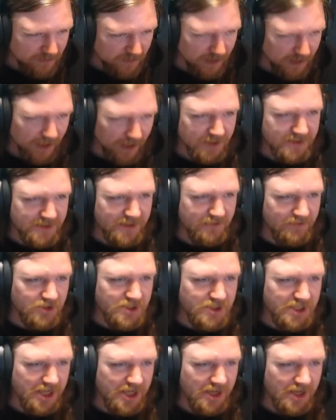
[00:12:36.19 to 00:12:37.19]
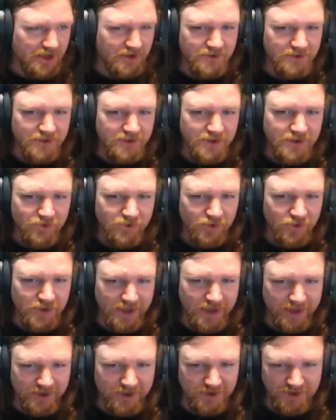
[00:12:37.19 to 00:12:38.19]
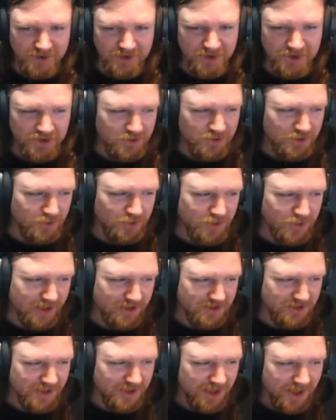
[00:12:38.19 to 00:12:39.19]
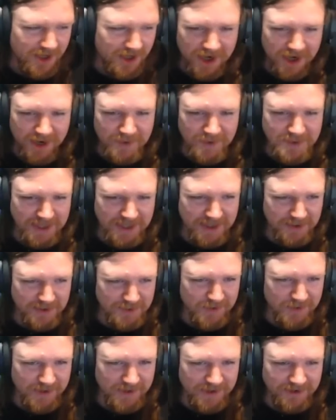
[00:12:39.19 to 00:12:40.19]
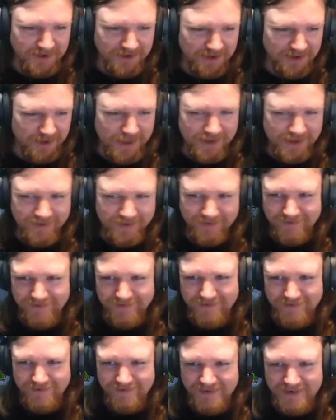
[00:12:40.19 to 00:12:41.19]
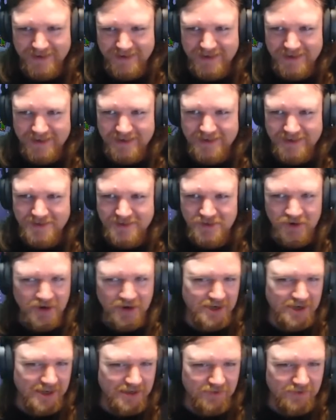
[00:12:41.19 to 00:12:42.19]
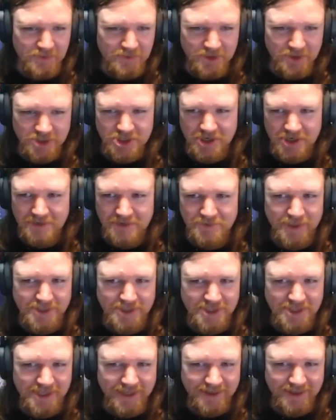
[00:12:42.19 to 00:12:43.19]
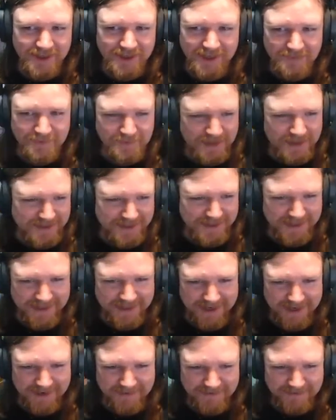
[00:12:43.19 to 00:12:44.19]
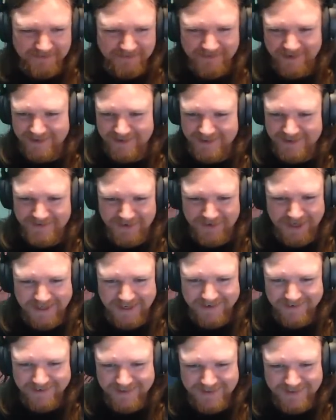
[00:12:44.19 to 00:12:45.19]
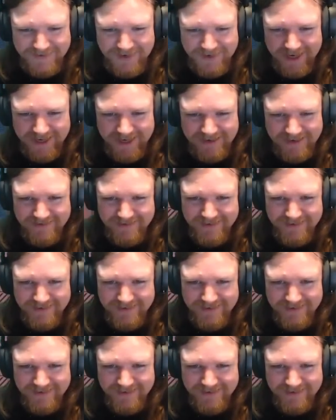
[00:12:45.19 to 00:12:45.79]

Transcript: Yeah, 17 three deckers and two two deckers. I would say that was pretty good going. Sorry, I didn't give you much time to actually get the uh, bets in there, but it's fine. It's fine.